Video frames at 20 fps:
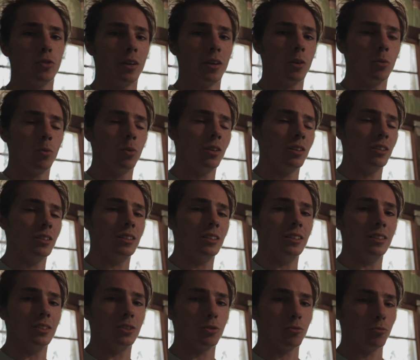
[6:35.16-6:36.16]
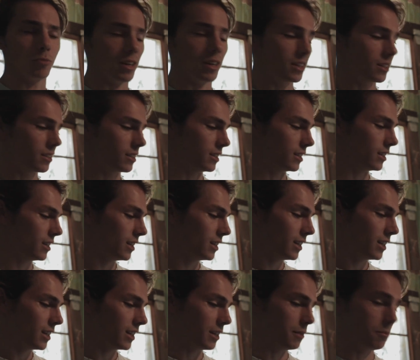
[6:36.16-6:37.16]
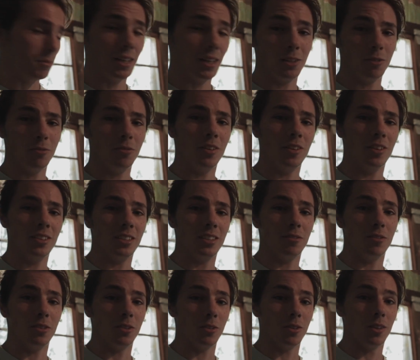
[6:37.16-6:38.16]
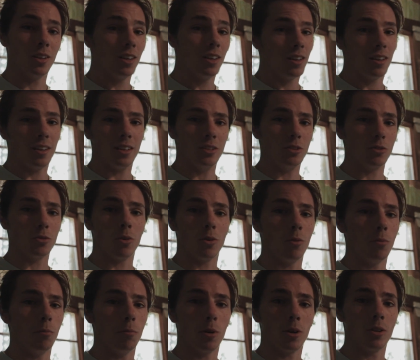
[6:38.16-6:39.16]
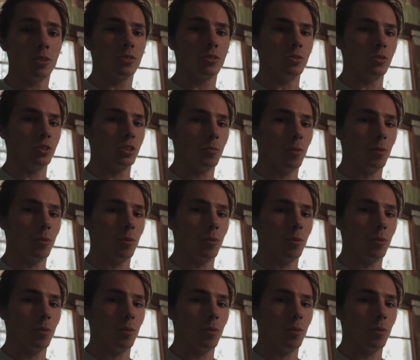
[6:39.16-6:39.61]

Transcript: tranquility and serenity and make you feel as if you're in your own personal